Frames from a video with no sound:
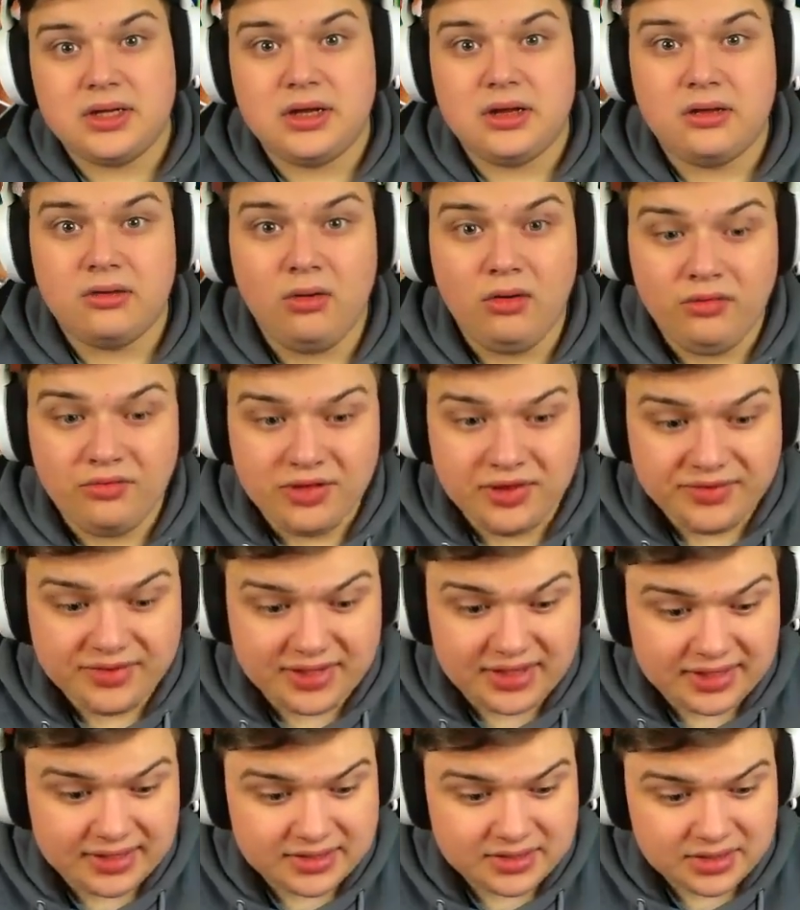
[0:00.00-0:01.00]
one
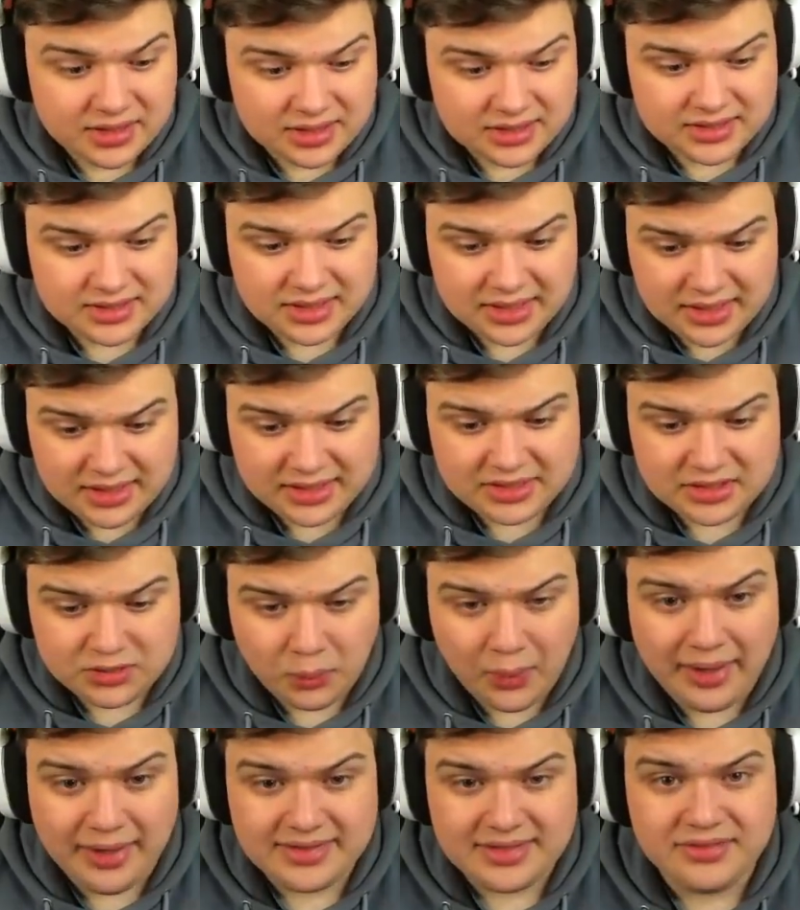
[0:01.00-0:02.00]
fifty. So that's a
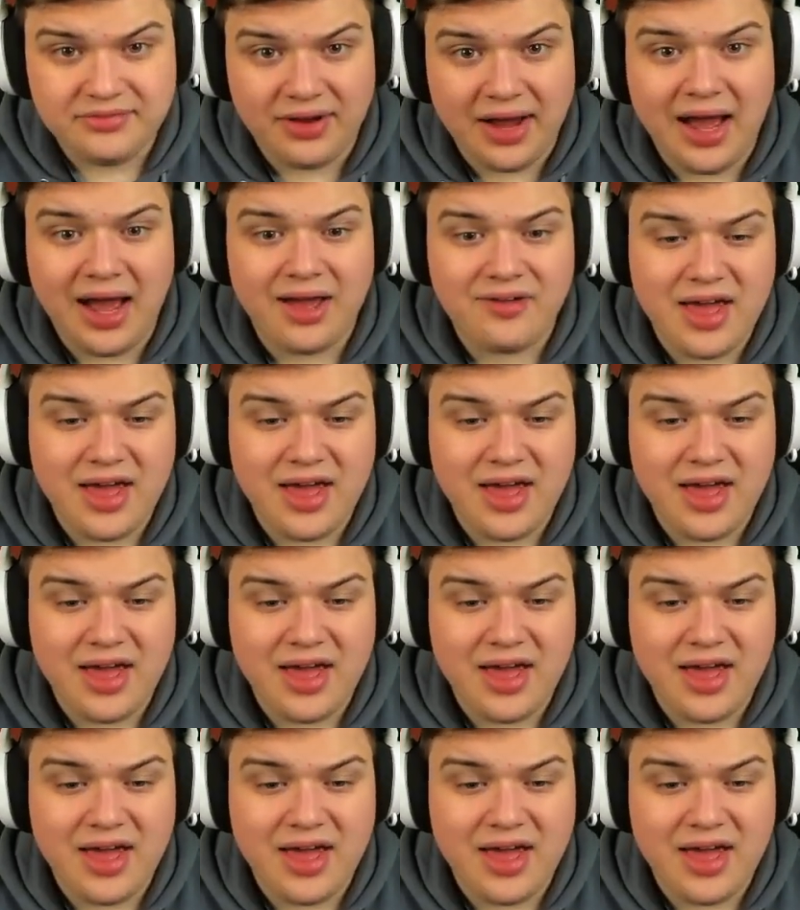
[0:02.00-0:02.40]
twenty-five